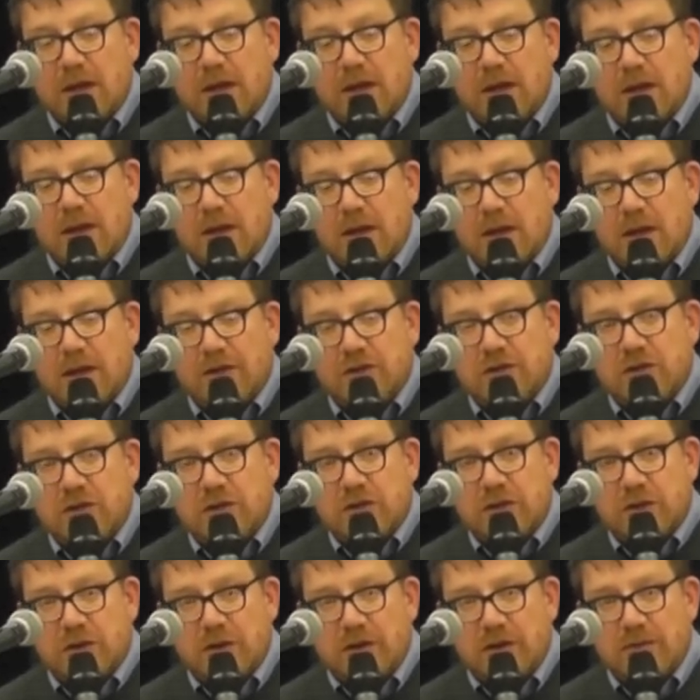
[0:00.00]

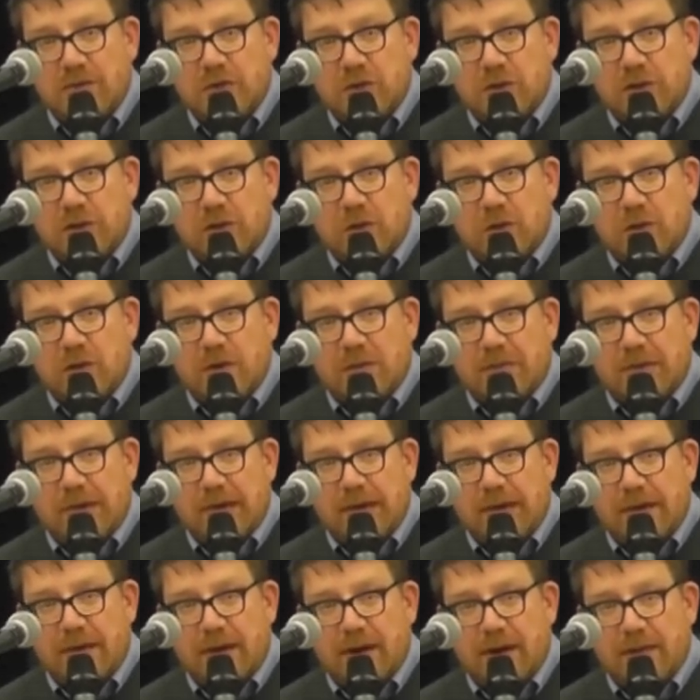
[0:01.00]
lunchtime Johnny Walker
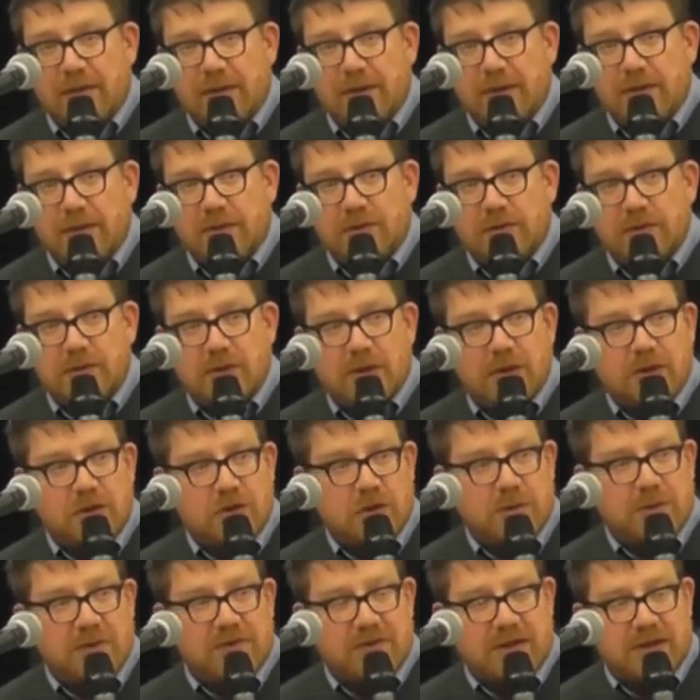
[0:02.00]
programme and the
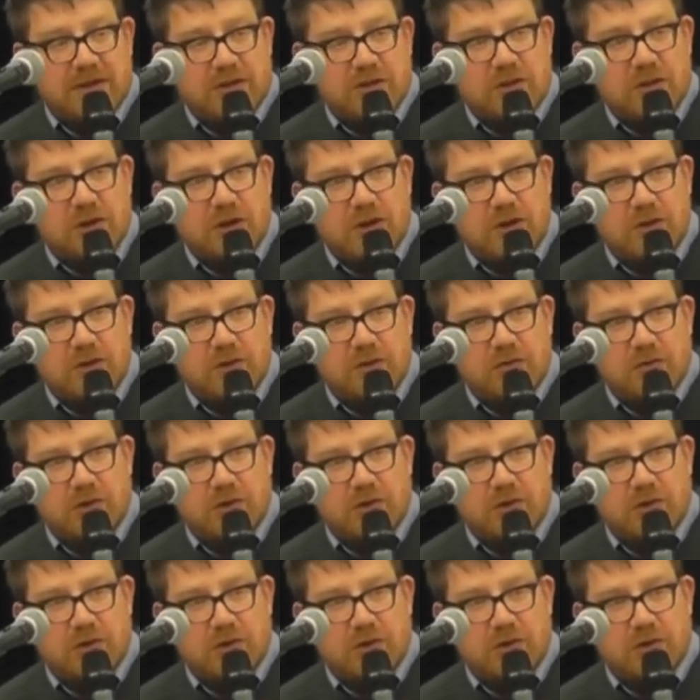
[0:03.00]
Tommy Vance show,